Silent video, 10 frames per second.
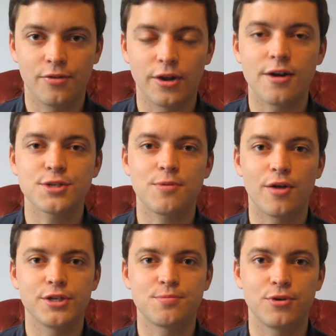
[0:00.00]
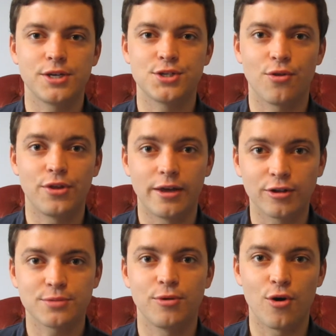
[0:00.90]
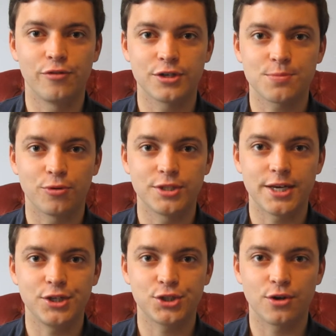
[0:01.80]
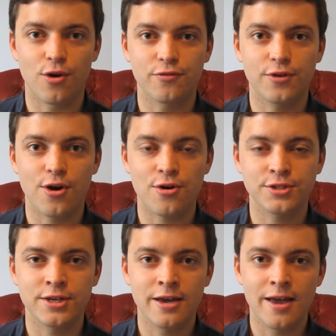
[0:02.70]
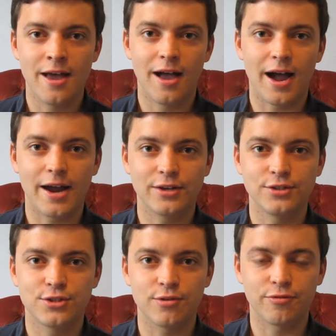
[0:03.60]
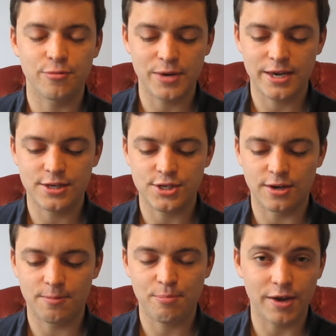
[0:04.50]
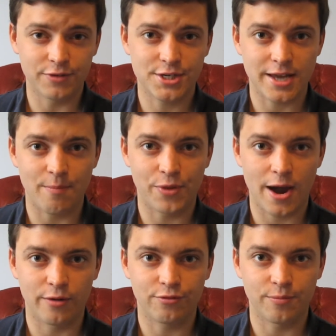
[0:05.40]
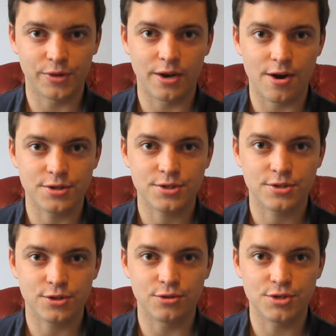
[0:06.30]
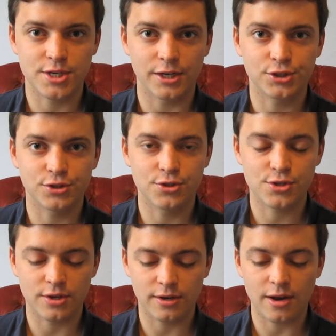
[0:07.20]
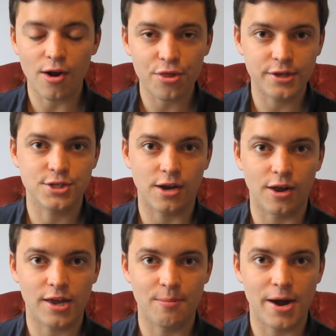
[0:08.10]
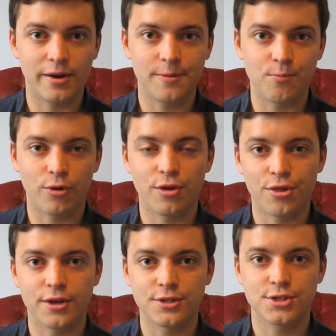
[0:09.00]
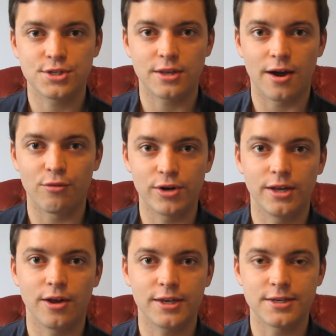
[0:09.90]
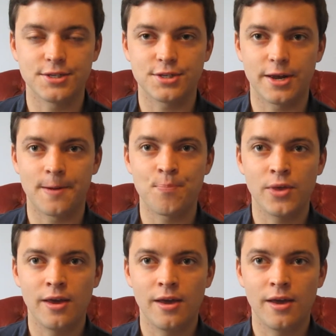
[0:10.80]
The last part of this book is on the ultimate overexploitation of cod, and for me is a bit of a step down from the last two sections. There are things I like about it. One of the things that I really like is that